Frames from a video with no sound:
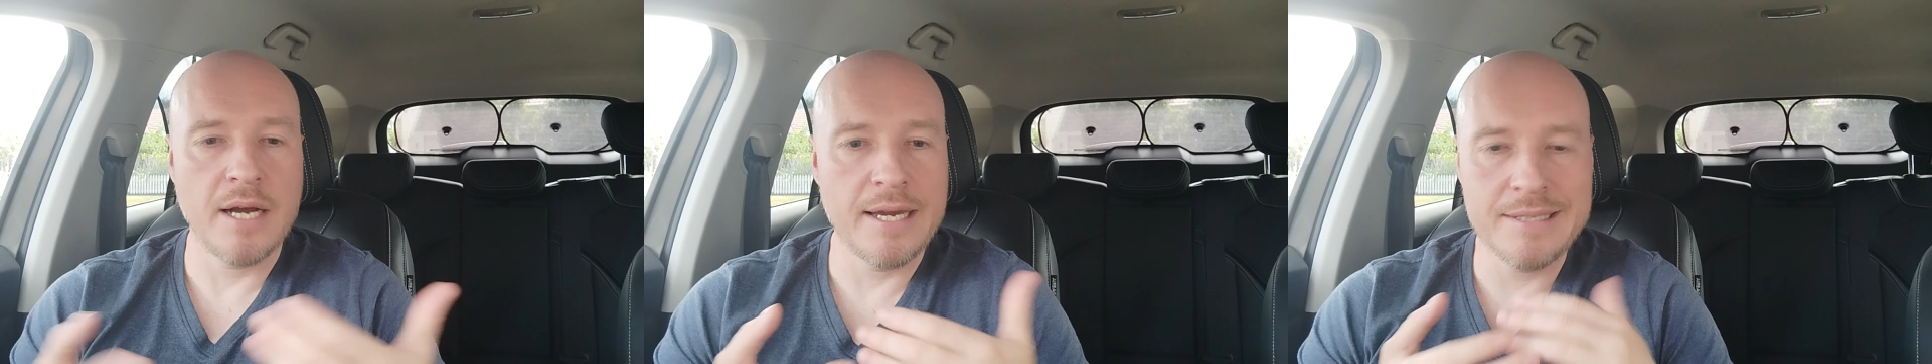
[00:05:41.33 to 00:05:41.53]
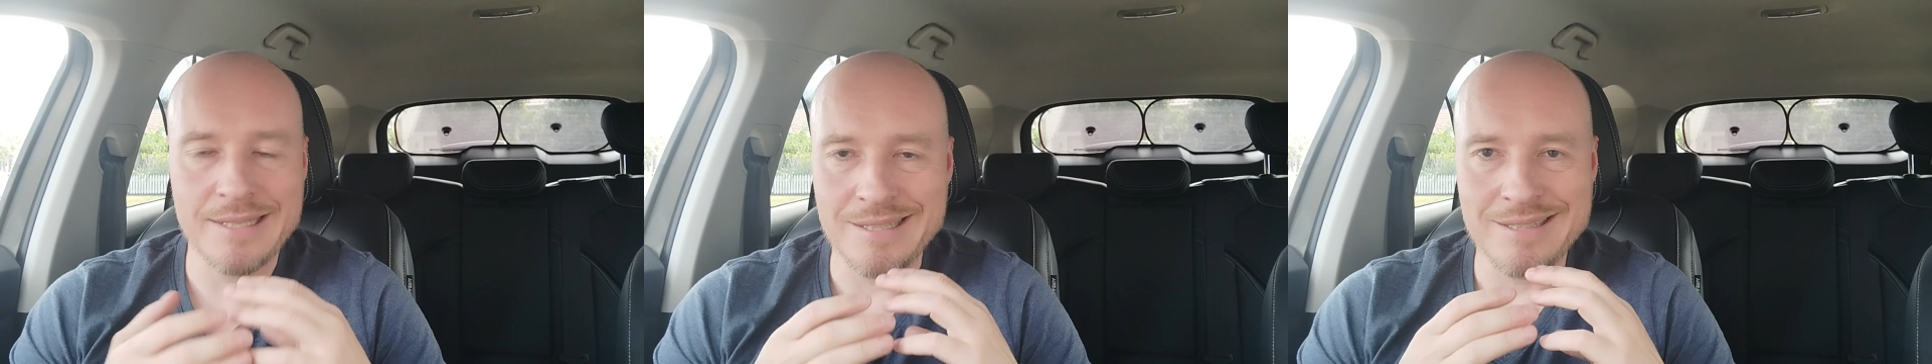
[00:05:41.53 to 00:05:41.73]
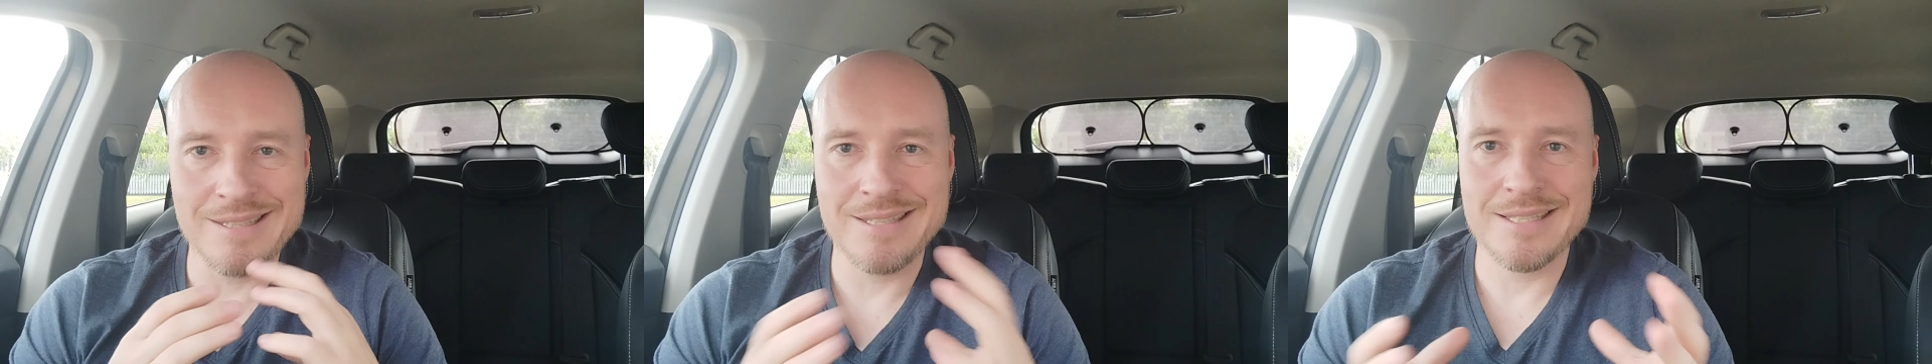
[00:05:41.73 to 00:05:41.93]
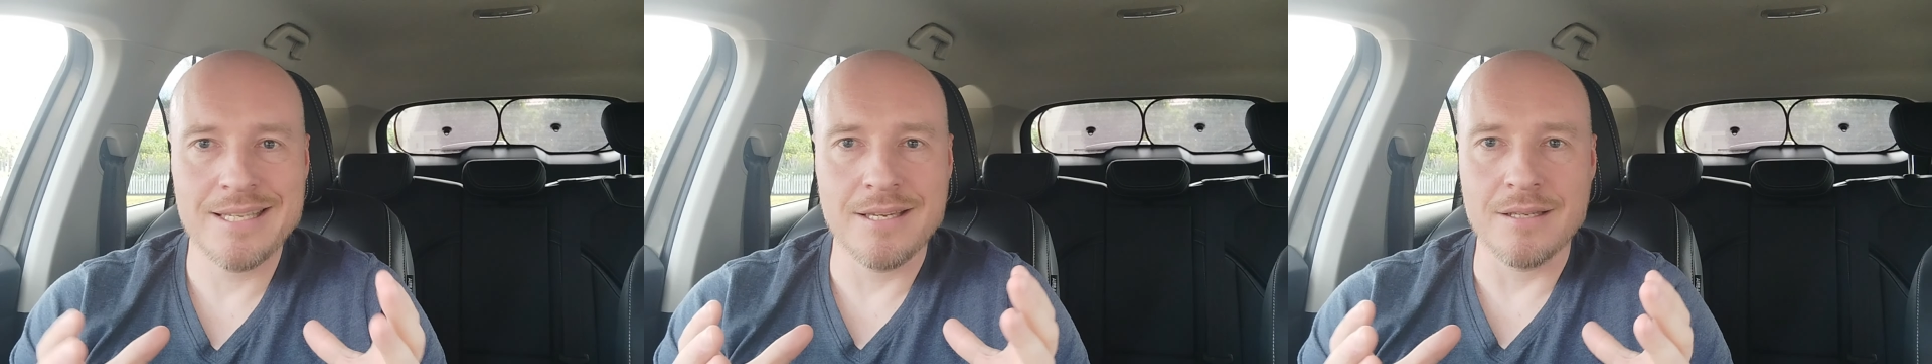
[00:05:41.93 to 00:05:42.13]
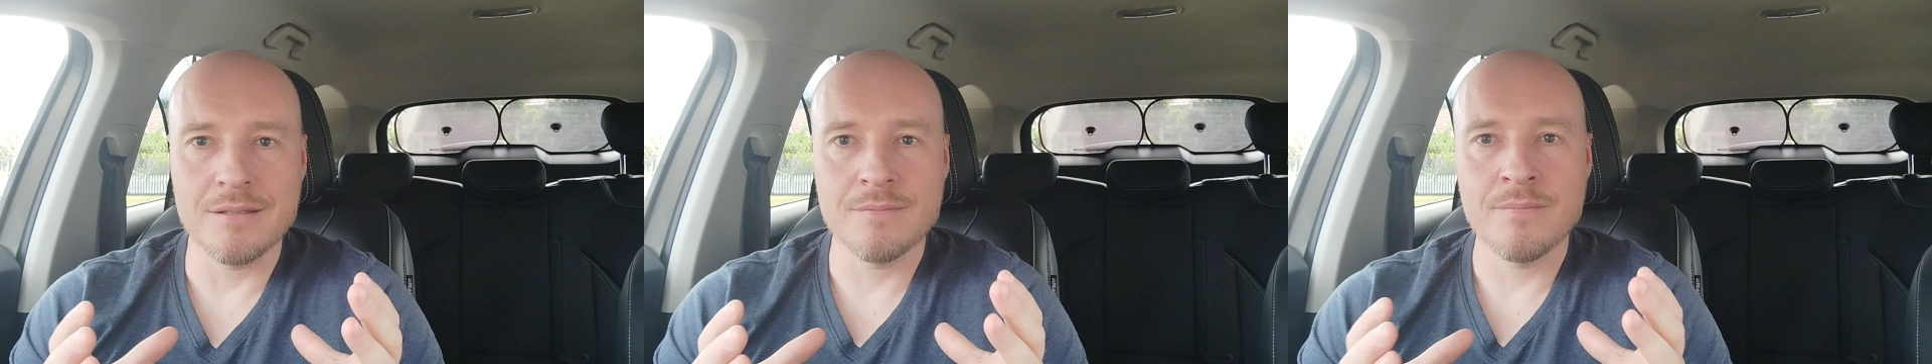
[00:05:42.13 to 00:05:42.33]
I didn't
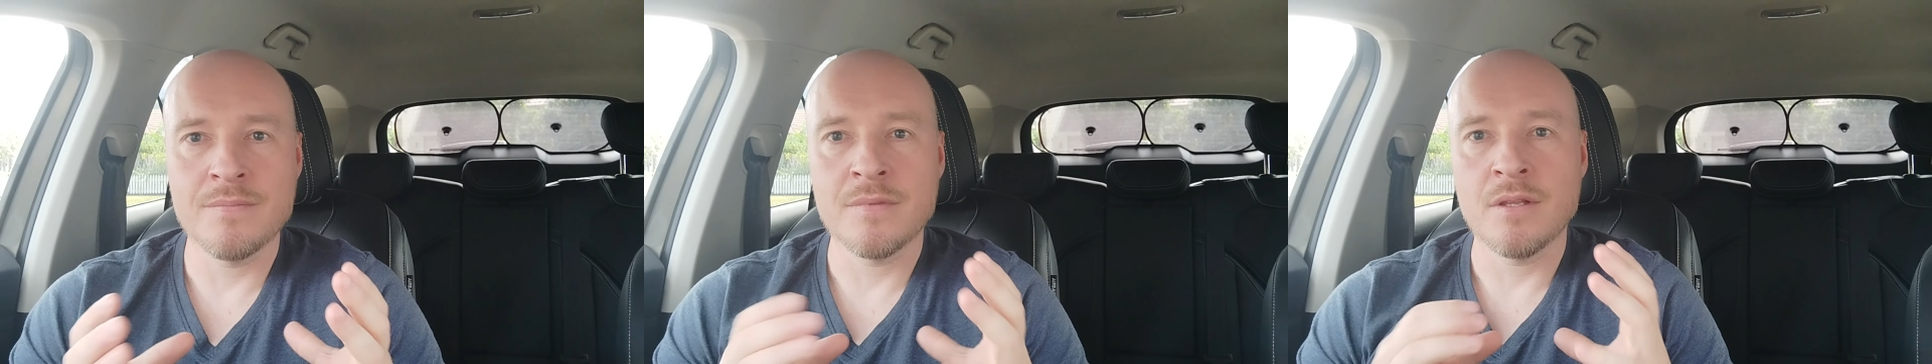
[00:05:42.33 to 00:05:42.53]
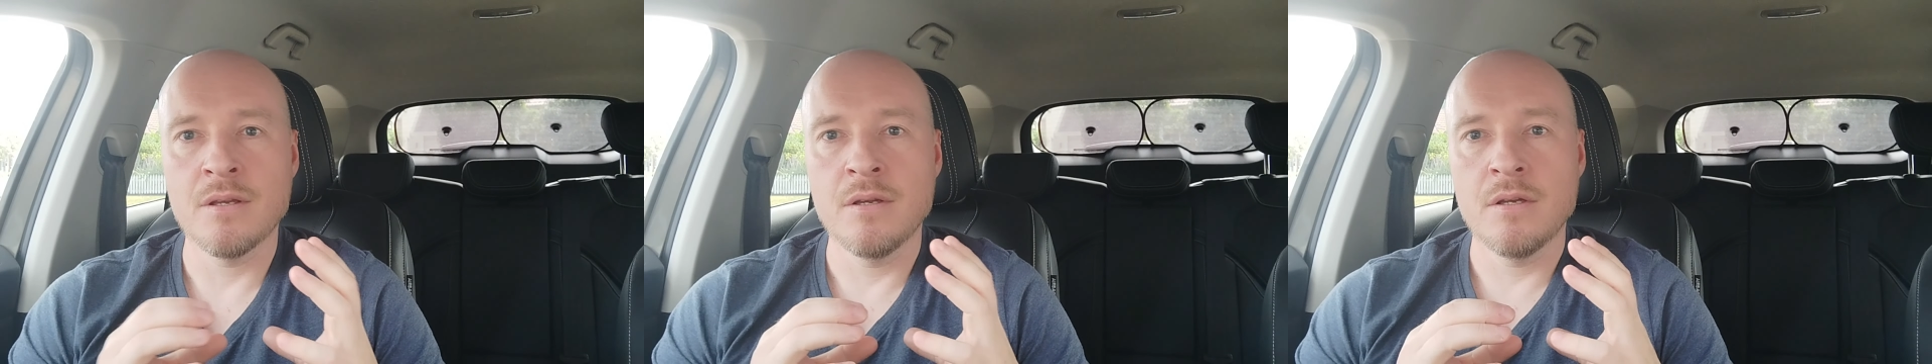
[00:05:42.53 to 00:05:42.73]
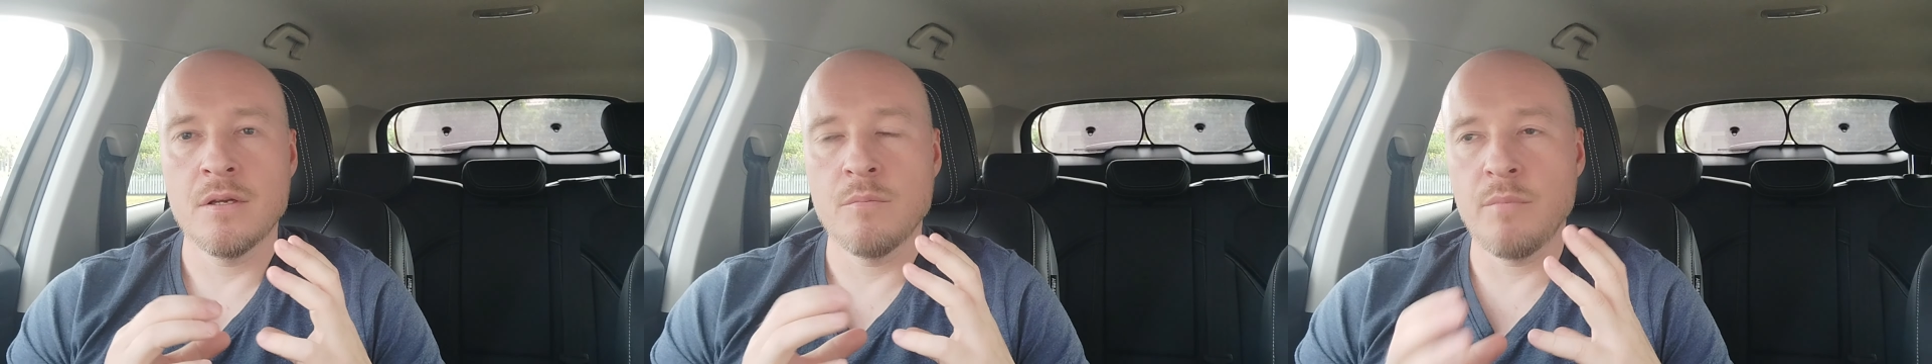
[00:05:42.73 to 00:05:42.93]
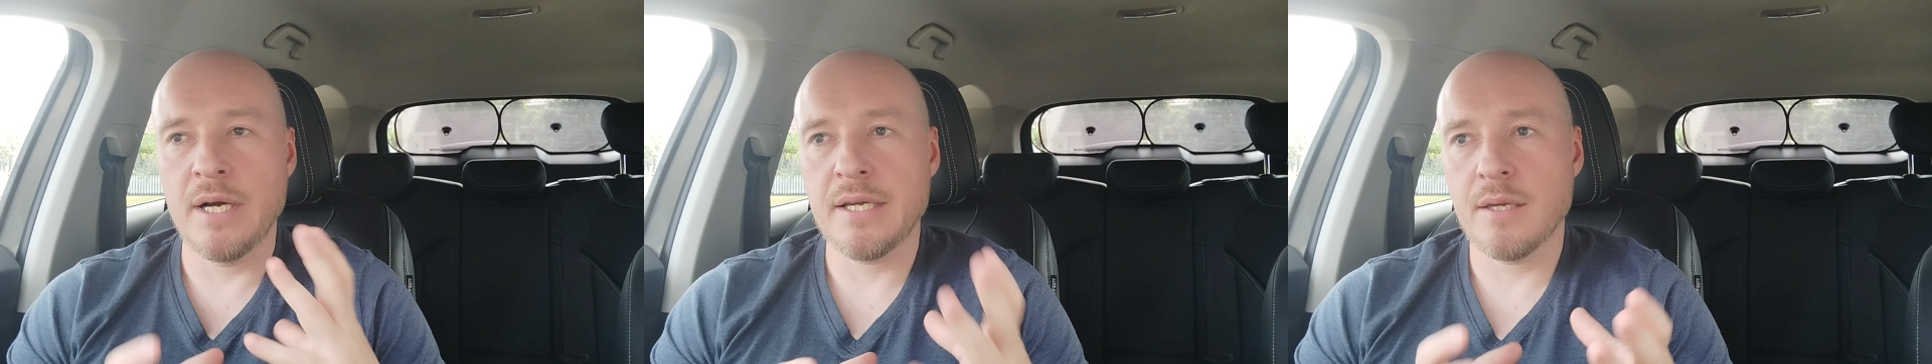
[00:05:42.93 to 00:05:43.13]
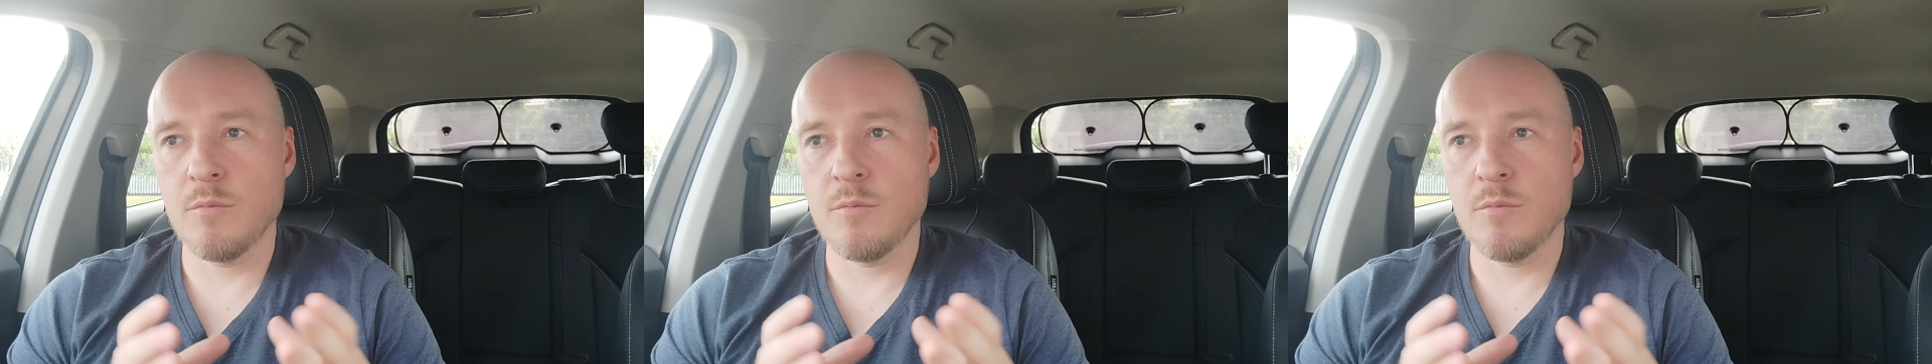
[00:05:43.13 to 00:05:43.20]
see it. My